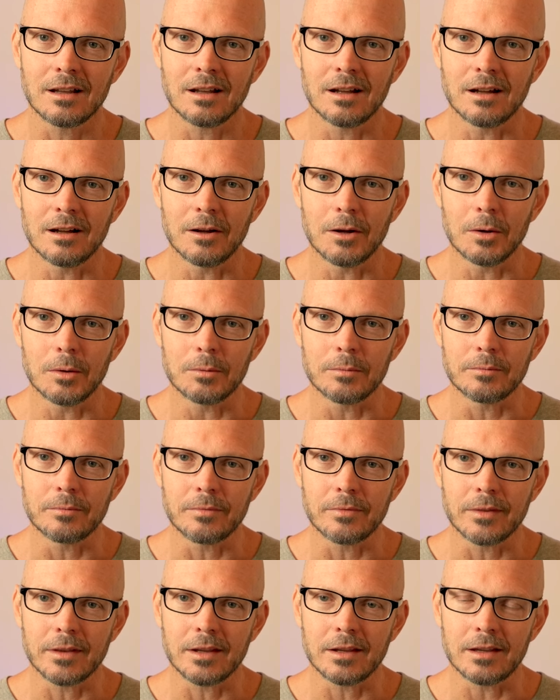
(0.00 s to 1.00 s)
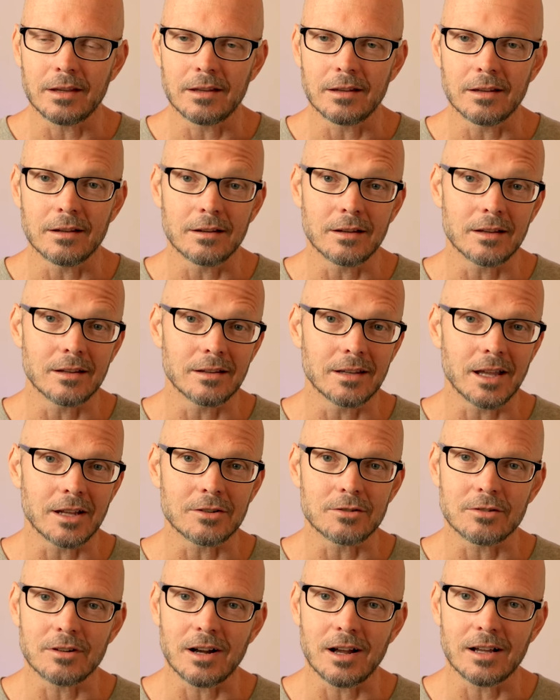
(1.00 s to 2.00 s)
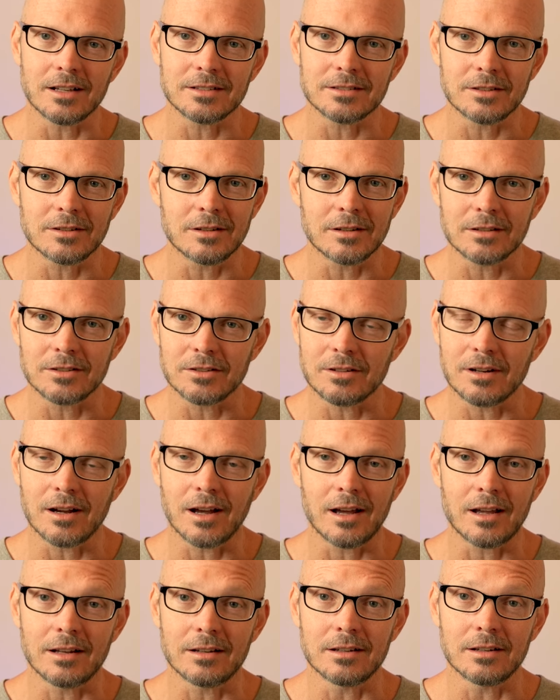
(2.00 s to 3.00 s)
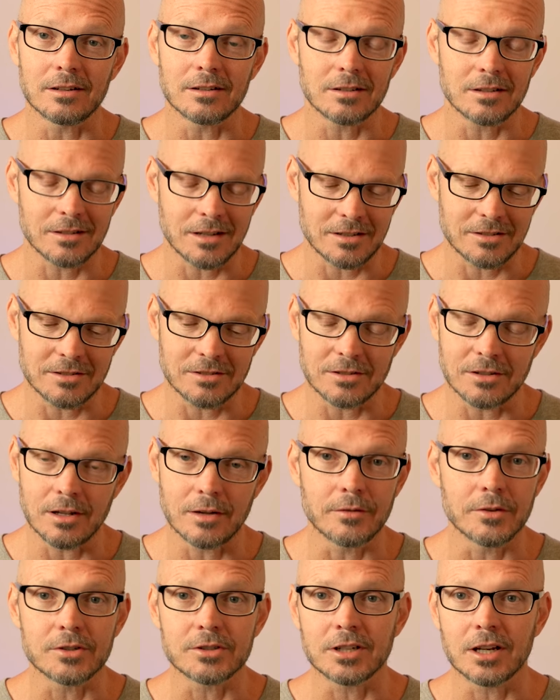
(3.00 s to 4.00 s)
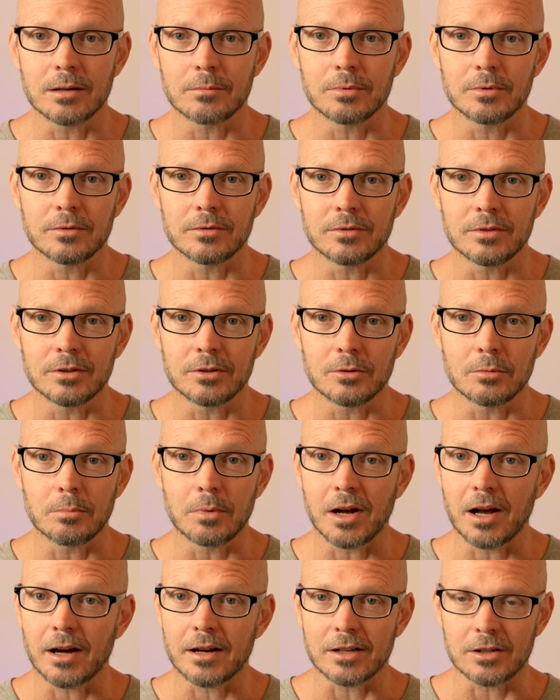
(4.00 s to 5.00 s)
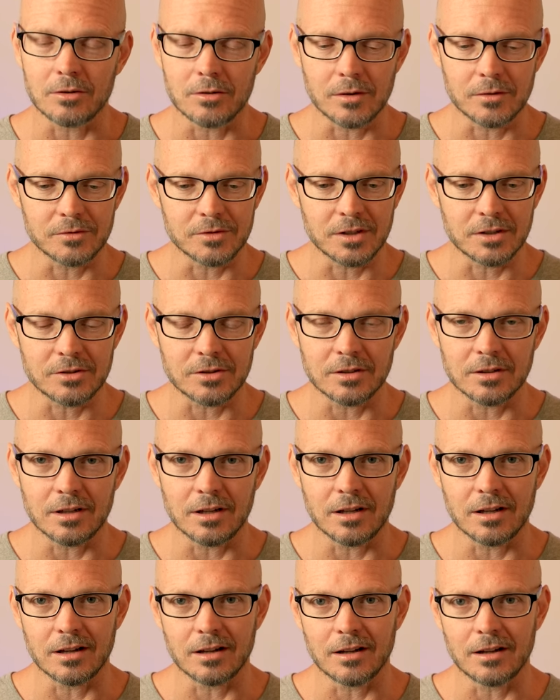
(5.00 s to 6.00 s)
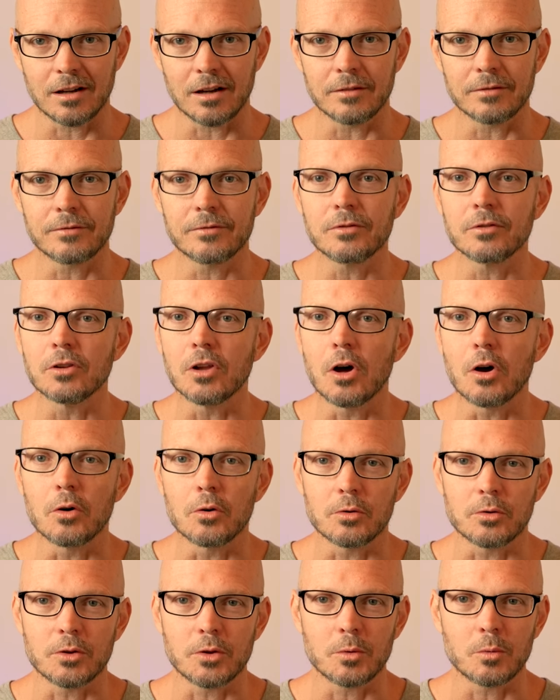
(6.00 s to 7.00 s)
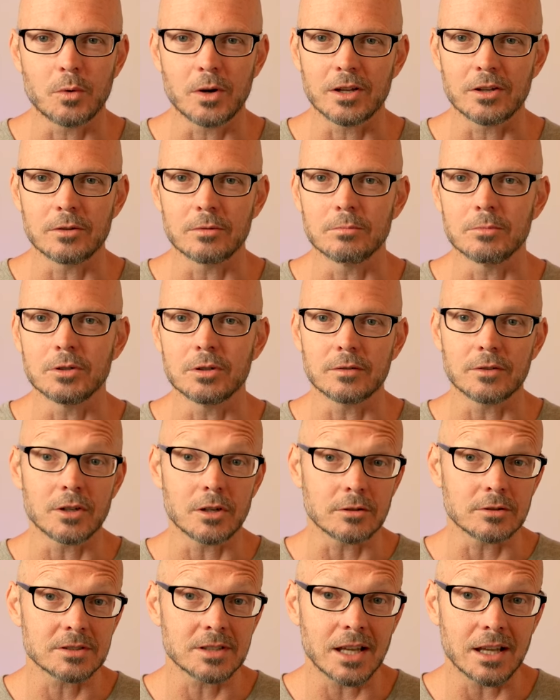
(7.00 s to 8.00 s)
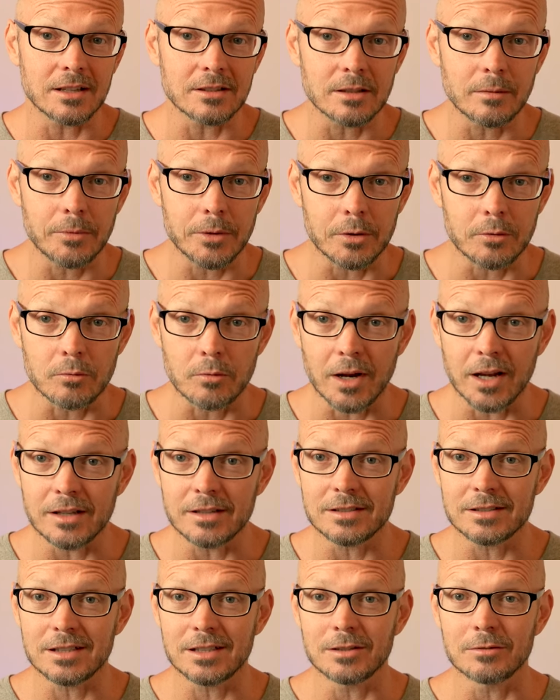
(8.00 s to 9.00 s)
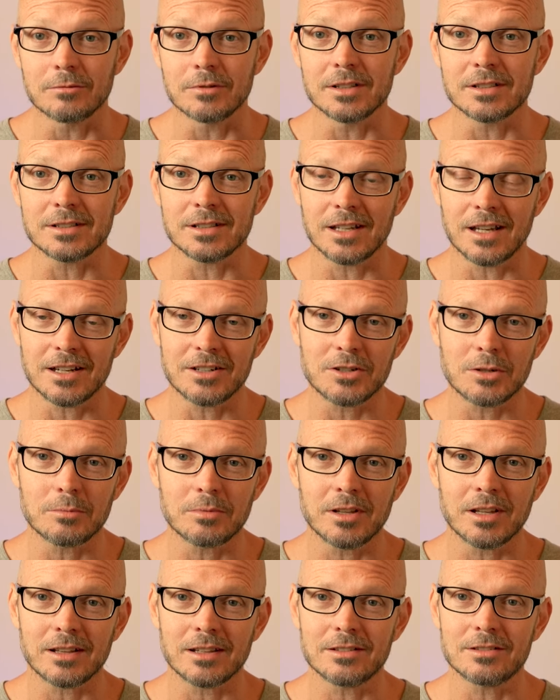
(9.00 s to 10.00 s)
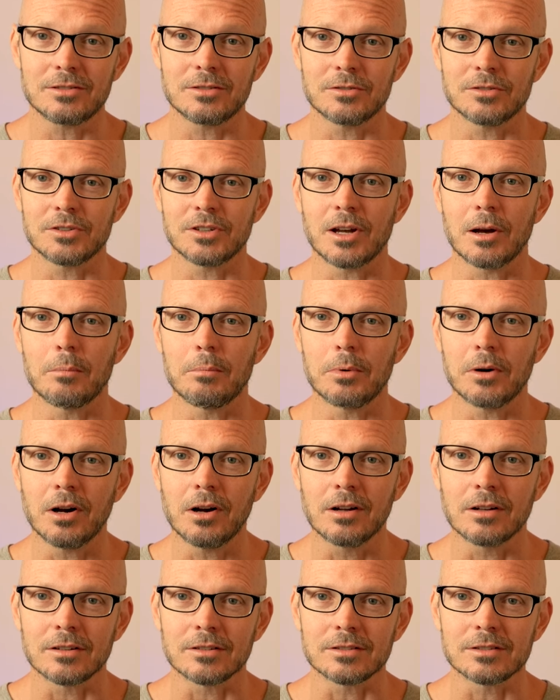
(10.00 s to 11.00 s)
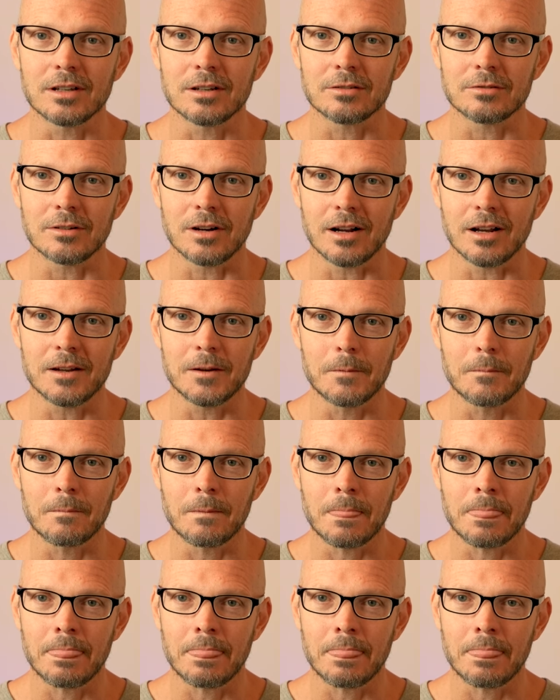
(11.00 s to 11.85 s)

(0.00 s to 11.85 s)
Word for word: um, in the, in that dress. You're you're and you, I just love the shape of your body. You have such a, a, a flow to the way you move. You know, saying something racy and risque, she'll be like, "This dude's got balls," right?